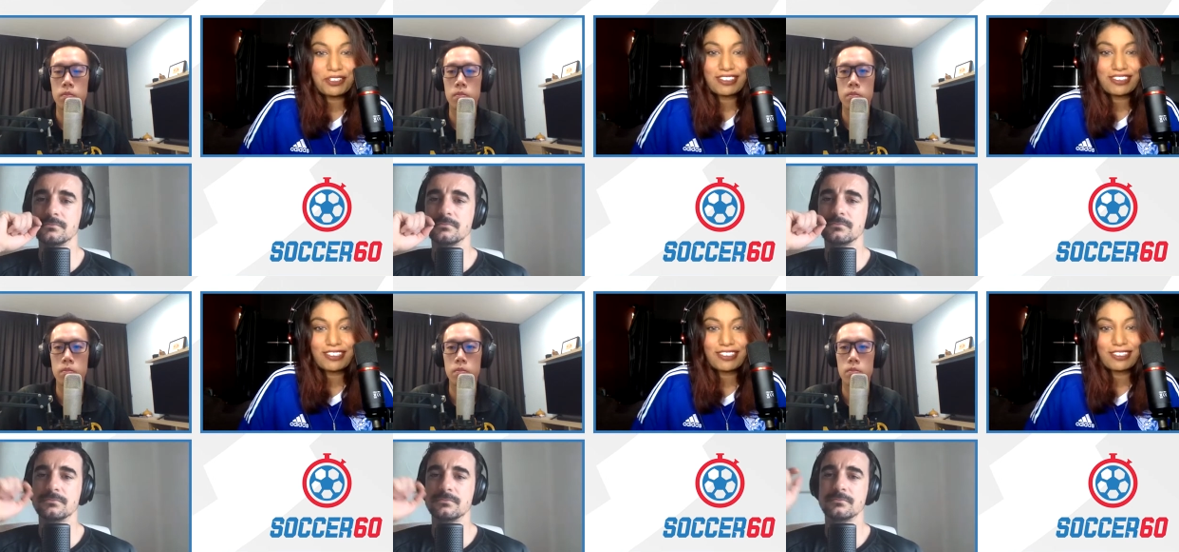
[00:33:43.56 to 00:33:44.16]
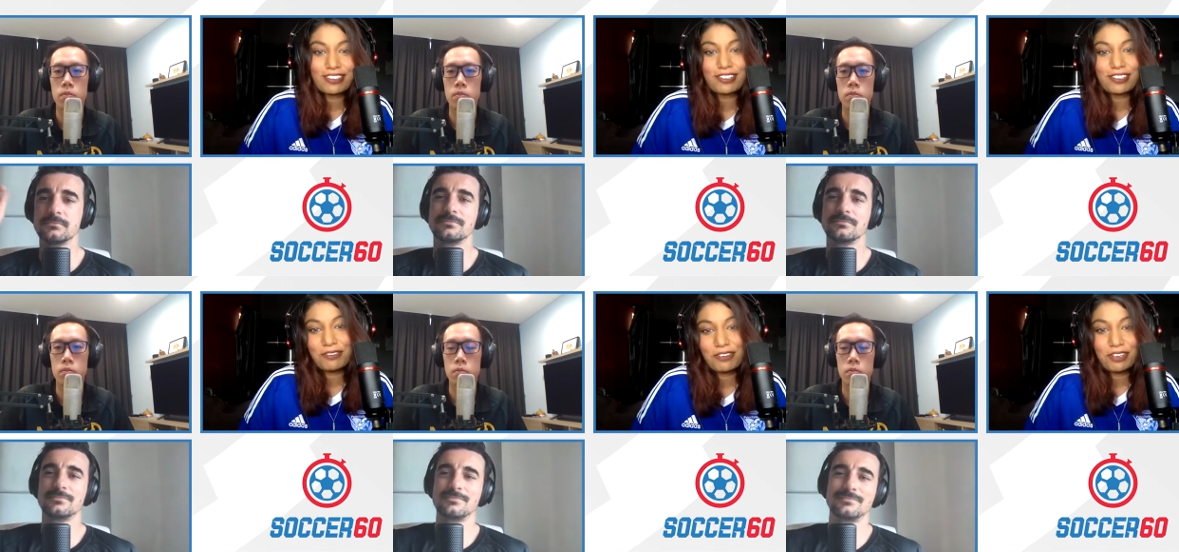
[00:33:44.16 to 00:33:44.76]
Speaker 1: is
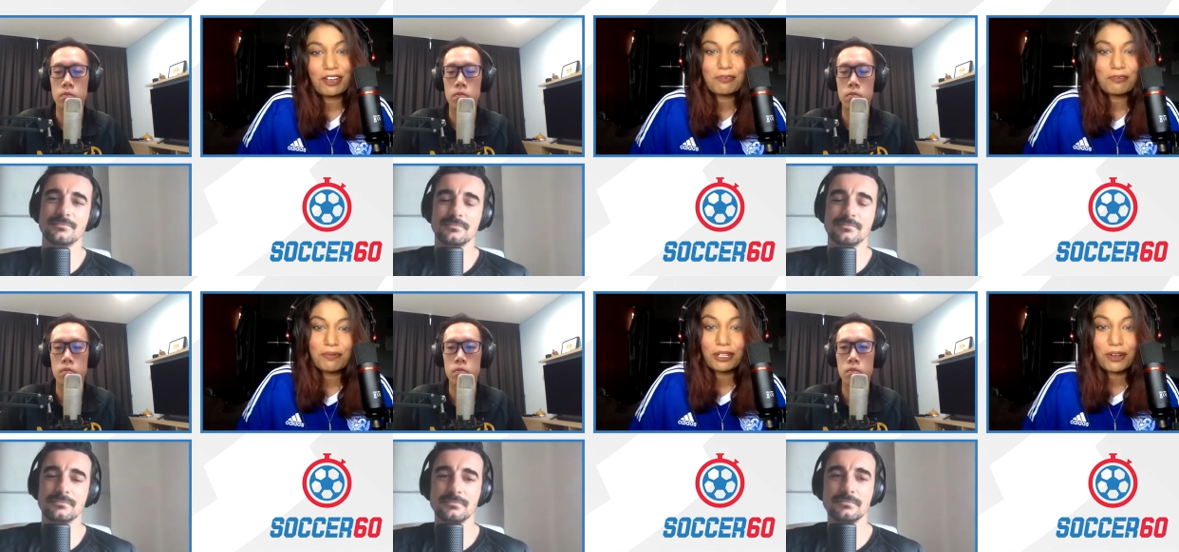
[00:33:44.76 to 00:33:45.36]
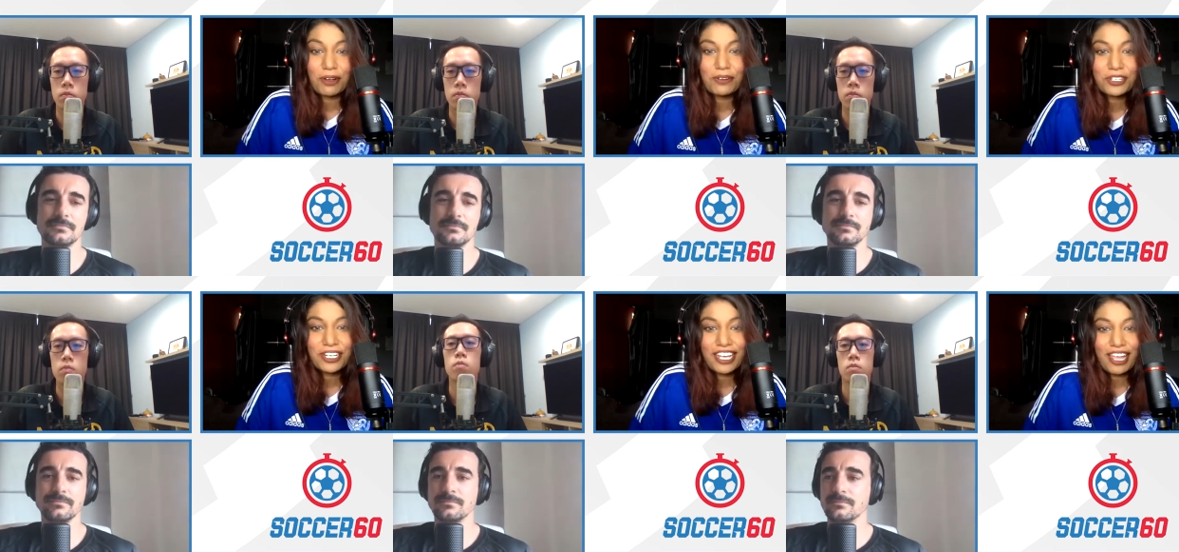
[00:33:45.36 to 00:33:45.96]
a young female
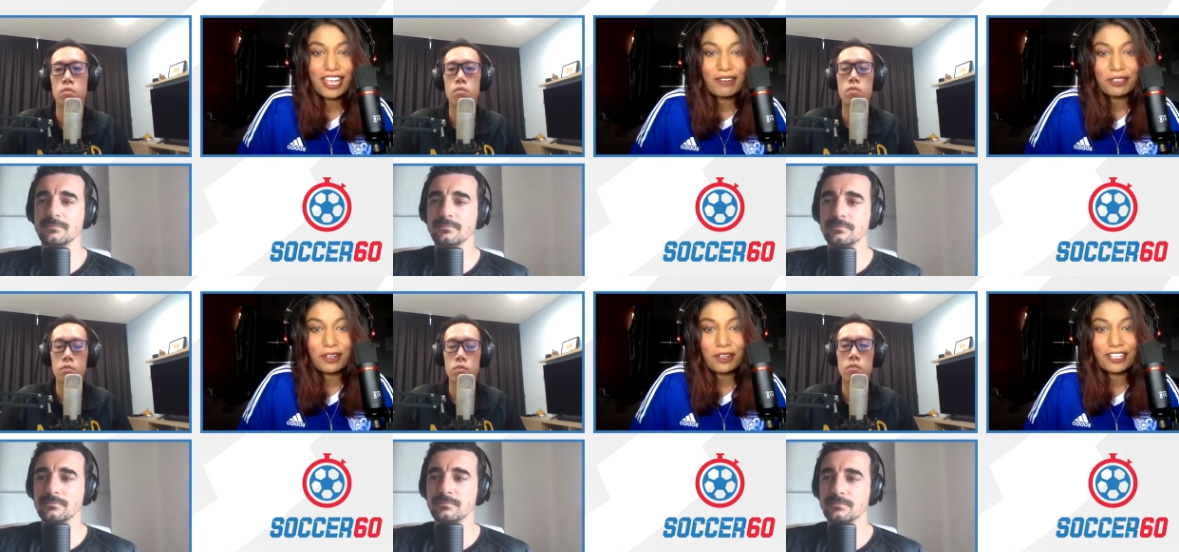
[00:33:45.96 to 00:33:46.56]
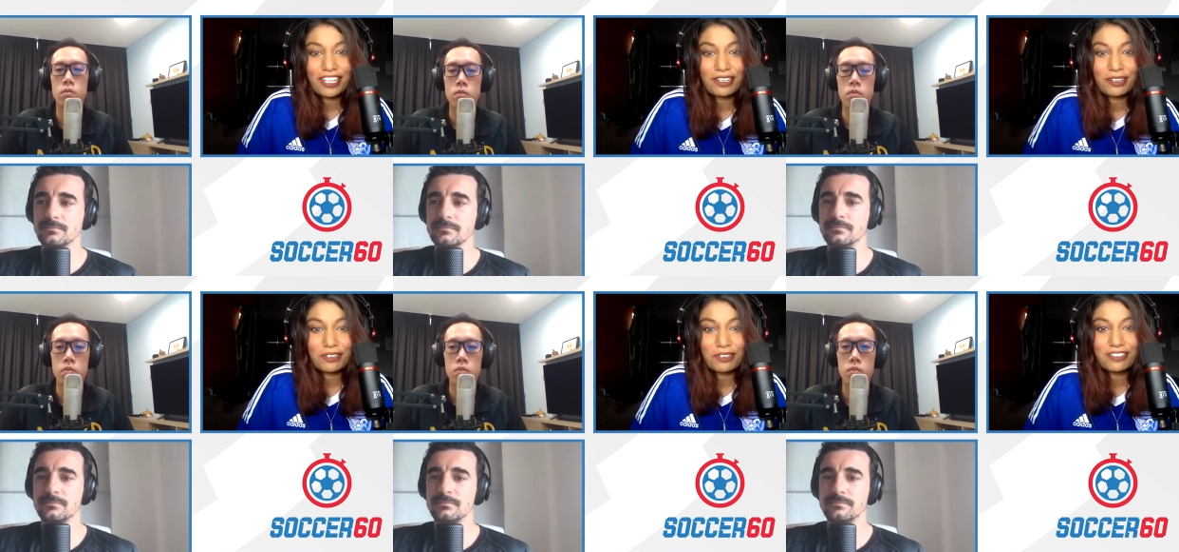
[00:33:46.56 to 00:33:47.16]
coach, and we thought that
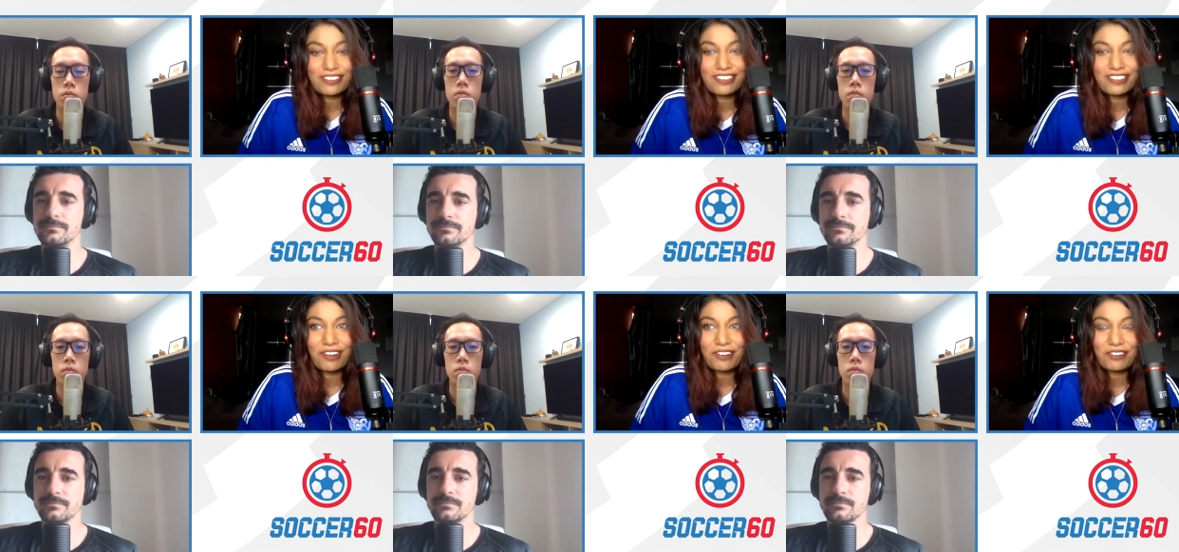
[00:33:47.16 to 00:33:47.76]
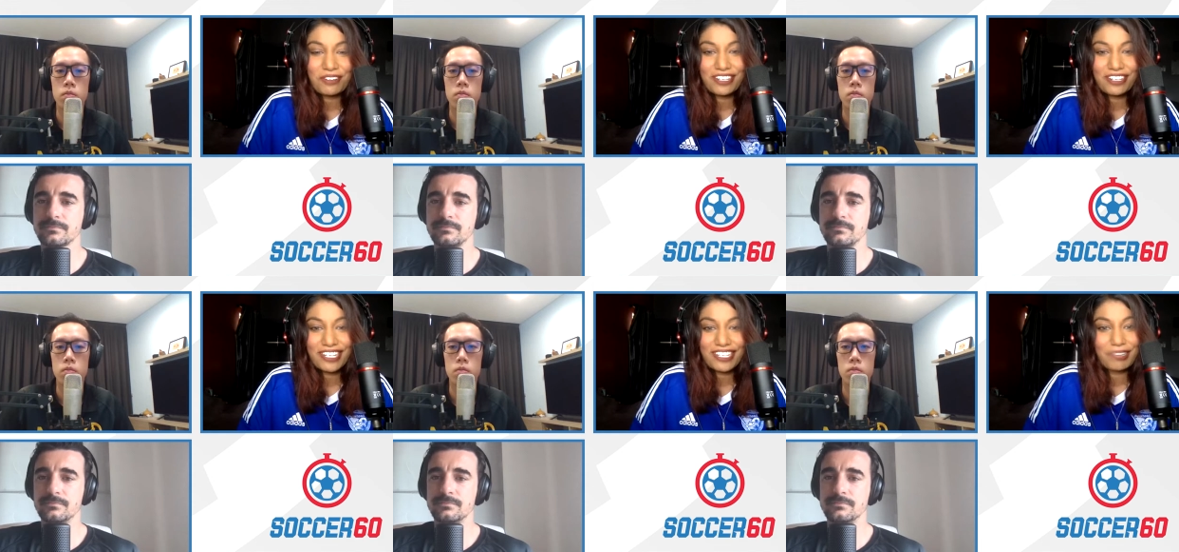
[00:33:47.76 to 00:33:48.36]
it was not
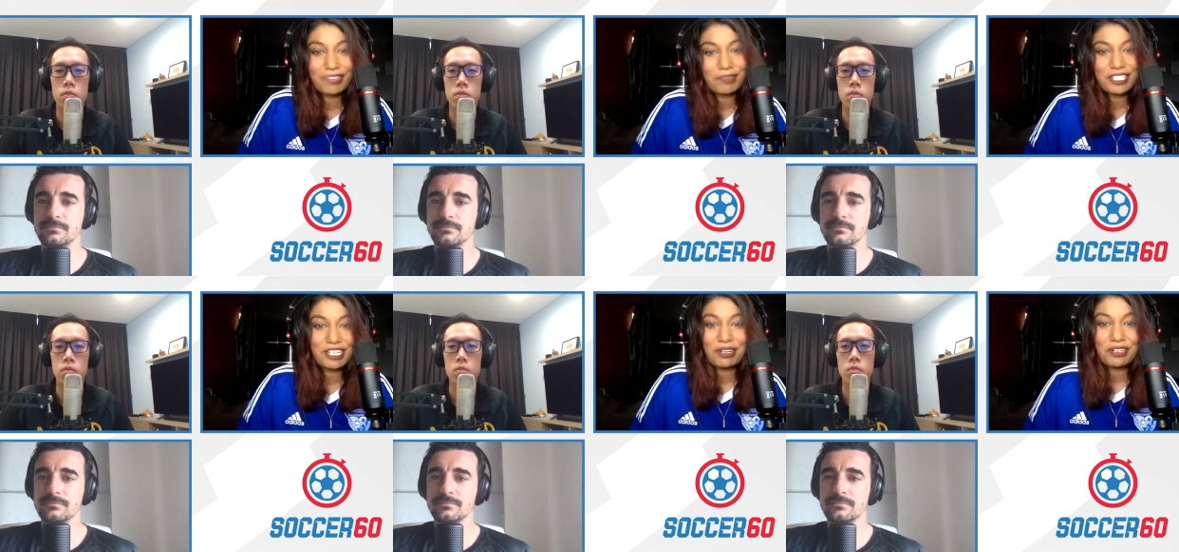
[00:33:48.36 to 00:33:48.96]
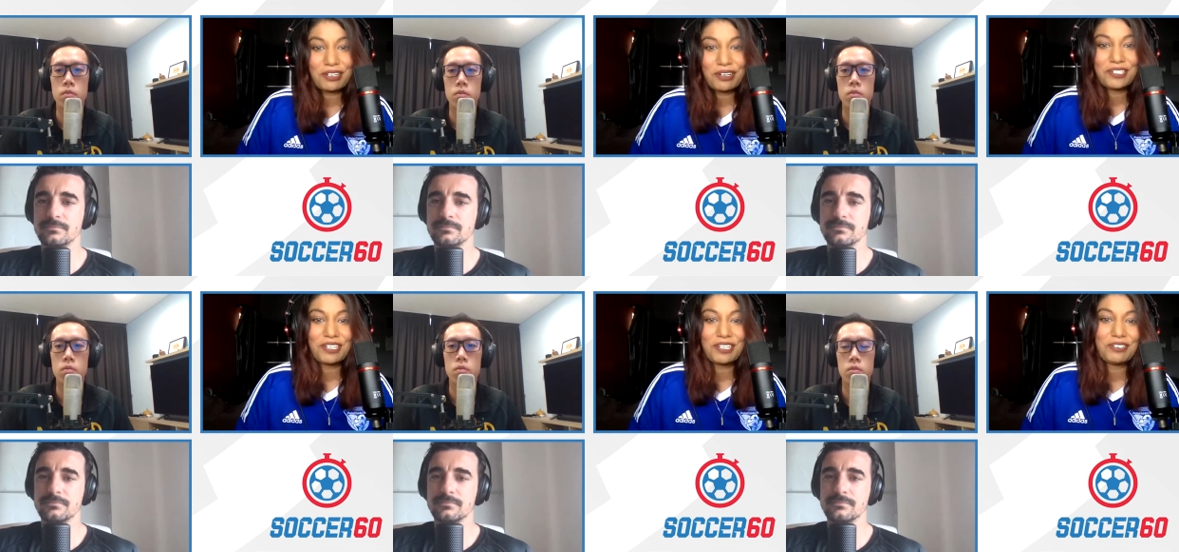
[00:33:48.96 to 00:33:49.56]
real and there will be some other
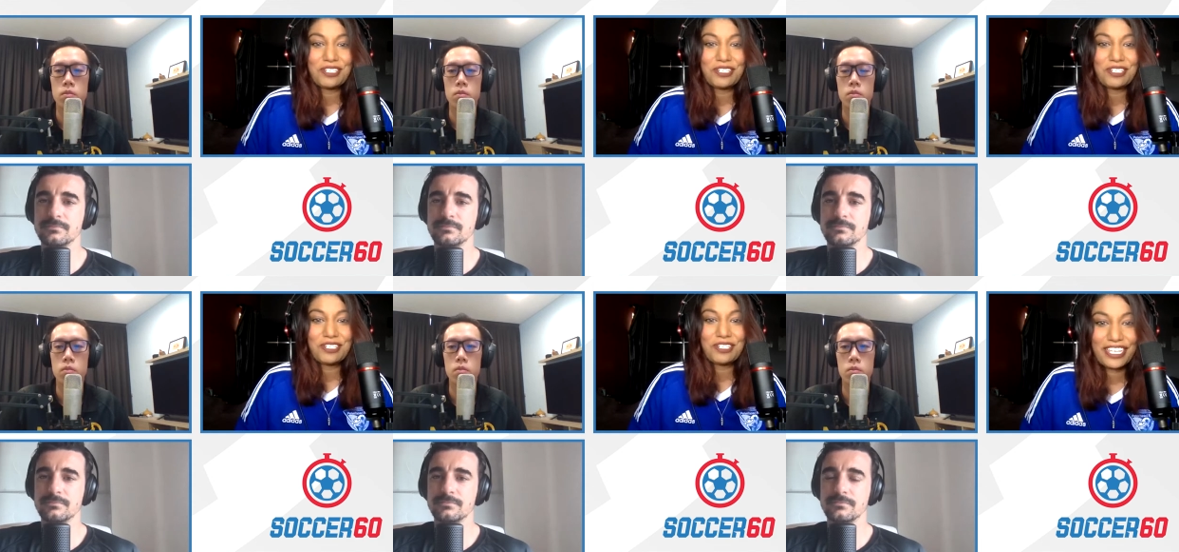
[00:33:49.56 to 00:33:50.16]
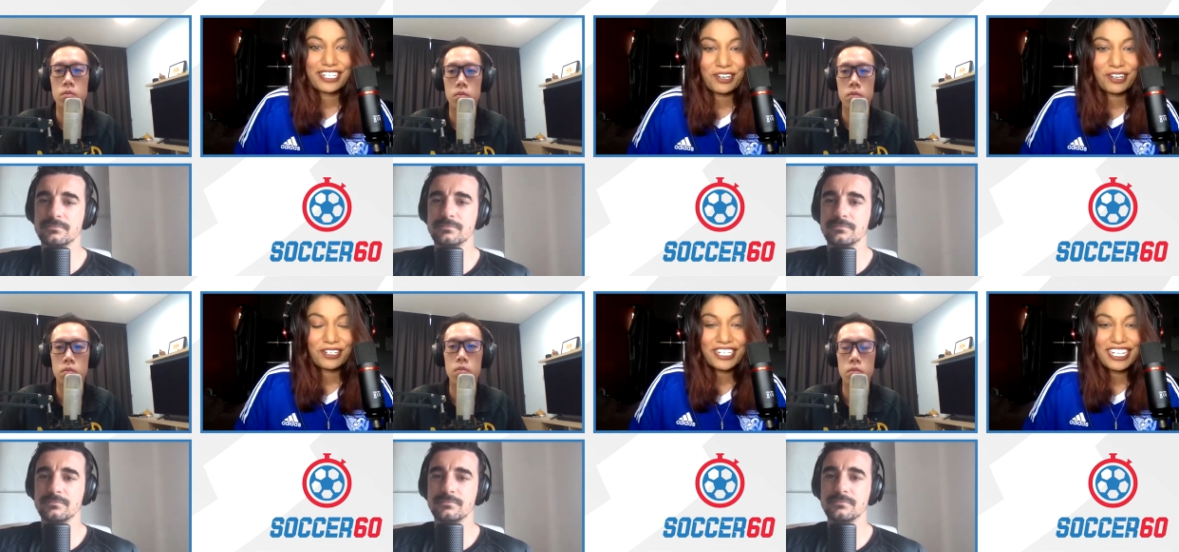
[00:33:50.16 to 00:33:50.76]
coach that would take over later
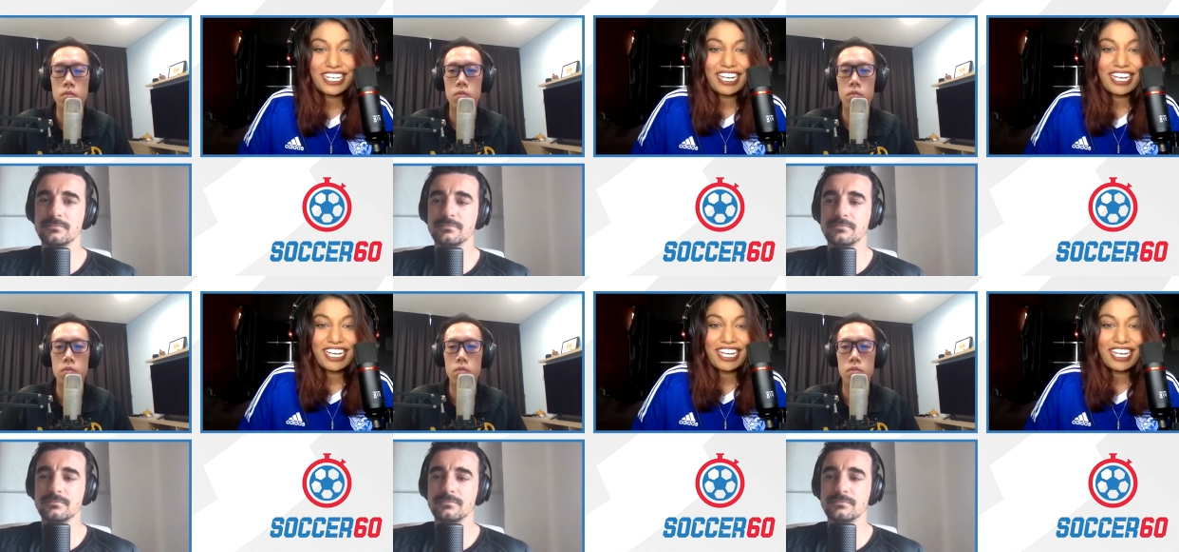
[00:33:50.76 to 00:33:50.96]
on.